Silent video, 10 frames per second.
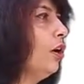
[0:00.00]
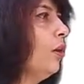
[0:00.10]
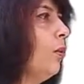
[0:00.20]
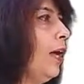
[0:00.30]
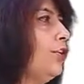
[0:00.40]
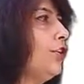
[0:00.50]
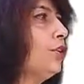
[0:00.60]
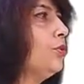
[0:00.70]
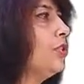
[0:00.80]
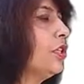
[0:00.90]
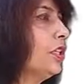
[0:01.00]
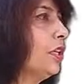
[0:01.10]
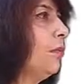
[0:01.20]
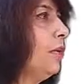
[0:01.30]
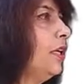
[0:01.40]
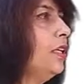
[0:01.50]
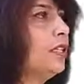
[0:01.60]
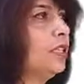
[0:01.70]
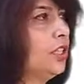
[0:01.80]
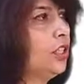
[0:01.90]
when to use the term
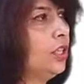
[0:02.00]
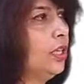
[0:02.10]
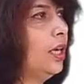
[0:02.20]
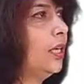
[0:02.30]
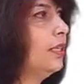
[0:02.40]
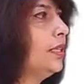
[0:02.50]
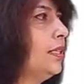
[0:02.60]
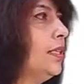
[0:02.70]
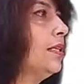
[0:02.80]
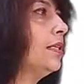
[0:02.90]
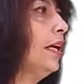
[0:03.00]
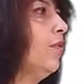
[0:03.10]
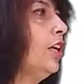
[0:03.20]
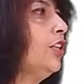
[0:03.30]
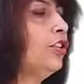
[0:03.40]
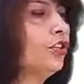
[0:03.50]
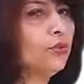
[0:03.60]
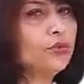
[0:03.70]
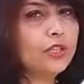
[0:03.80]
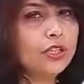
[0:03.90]
interstitial lung diseases and when to
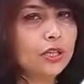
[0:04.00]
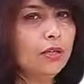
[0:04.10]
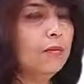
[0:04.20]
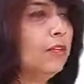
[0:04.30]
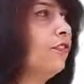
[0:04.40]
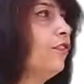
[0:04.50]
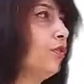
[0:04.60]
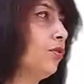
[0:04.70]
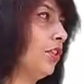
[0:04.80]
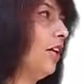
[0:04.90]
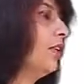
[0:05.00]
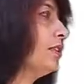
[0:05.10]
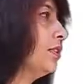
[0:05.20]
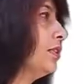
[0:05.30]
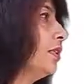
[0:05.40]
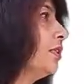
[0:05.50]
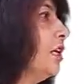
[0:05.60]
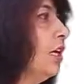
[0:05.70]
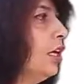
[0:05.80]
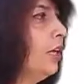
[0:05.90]
use the term diffuse lung diseases.
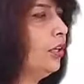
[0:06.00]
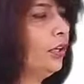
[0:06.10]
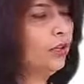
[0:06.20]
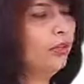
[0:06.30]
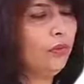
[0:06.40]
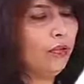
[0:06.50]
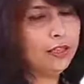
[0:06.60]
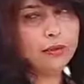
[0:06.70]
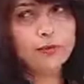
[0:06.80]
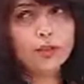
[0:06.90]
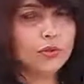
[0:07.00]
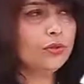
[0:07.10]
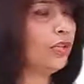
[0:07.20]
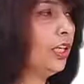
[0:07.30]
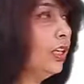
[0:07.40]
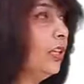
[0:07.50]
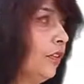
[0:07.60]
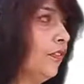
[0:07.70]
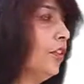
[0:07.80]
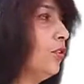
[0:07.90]
You are welcome to use either
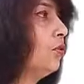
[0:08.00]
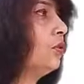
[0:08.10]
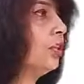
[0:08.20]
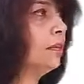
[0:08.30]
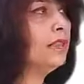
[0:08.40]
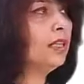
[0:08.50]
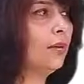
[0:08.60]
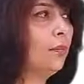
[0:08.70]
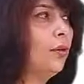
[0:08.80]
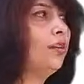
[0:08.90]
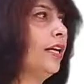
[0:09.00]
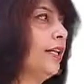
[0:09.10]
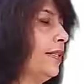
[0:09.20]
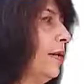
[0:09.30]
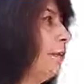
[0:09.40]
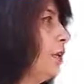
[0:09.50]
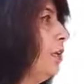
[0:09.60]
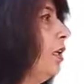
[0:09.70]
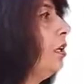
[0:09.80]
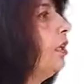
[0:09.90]
of the two terms, they are both
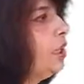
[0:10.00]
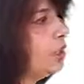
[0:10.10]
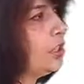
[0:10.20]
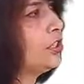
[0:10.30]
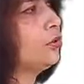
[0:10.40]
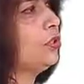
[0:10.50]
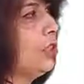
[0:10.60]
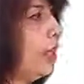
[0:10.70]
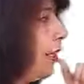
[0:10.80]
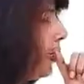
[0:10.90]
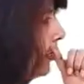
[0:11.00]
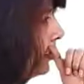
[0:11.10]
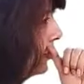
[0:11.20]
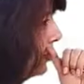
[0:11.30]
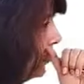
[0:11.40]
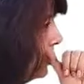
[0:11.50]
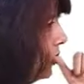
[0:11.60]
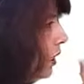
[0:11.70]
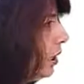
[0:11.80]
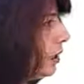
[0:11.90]
acceptable. Just to say
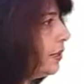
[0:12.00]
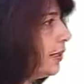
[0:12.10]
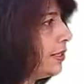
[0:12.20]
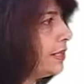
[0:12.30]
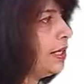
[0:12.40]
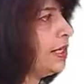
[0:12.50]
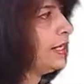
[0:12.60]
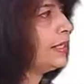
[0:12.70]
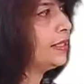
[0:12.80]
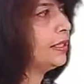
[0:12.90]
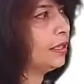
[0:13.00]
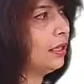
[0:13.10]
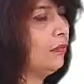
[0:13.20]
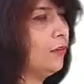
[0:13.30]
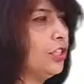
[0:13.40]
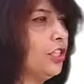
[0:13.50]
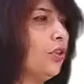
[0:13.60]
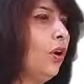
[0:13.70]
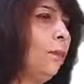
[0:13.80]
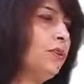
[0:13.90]
interstitial lung disease is a term which is
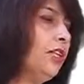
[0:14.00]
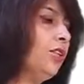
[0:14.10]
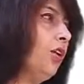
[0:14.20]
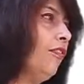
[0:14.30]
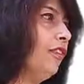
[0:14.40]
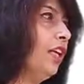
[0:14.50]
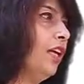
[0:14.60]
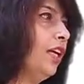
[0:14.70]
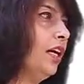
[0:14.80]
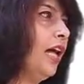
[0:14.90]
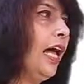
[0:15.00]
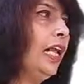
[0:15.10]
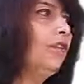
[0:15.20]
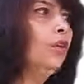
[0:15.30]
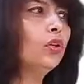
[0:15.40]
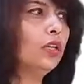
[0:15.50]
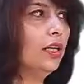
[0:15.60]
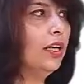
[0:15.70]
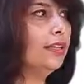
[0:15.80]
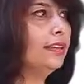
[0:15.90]
opposite of the alveolar
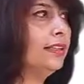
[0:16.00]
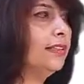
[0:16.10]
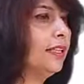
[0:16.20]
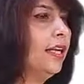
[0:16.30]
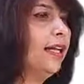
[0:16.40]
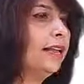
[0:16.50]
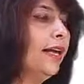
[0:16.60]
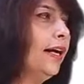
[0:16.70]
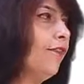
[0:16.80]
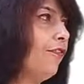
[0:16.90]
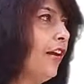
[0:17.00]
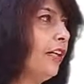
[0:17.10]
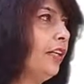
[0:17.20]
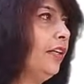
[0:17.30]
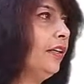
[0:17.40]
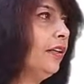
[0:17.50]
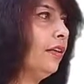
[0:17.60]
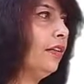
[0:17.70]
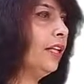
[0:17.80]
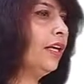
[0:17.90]
lung disease that affected
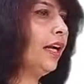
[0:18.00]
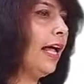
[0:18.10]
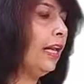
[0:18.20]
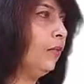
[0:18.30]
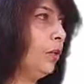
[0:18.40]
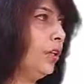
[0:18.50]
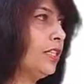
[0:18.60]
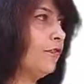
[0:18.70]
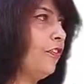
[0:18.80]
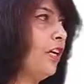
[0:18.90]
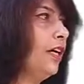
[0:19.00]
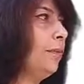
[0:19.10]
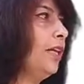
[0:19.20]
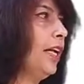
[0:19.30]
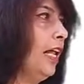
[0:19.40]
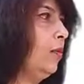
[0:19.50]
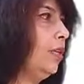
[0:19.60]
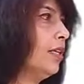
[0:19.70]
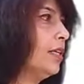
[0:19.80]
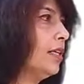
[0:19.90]
the alveolus, filled up the
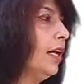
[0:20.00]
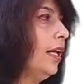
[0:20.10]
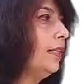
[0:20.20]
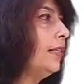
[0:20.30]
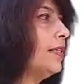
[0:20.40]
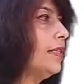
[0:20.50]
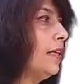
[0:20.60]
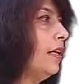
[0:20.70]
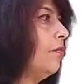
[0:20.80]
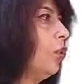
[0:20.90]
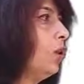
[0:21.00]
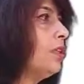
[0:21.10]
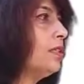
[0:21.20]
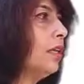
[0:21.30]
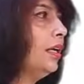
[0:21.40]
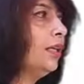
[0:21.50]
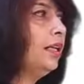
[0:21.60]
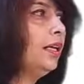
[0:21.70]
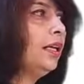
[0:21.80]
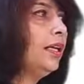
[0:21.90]
alveolus. This involves
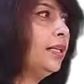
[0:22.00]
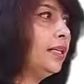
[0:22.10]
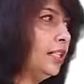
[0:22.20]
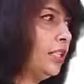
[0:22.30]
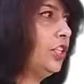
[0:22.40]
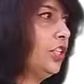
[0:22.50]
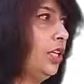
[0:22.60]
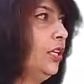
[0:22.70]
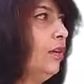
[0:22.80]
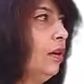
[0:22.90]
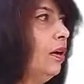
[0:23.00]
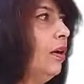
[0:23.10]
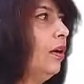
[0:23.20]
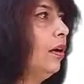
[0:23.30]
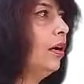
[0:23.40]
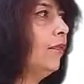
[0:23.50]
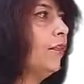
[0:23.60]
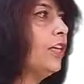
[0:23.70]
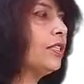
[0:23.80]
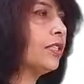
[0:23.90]
the interstitial uh, uh,
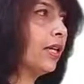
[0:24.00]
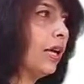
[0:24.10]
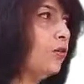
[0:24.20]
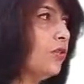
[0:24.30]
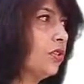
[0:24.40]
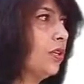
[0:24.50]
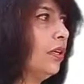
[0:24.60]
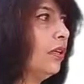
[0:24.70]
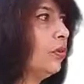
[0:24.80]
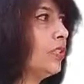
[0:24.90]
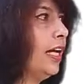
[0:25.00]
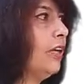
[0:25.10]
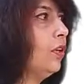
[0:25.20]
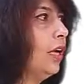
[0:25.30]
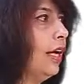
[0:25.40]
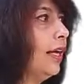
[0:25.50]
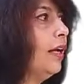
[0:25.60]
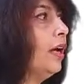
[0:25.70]
which surrounds those alveoli.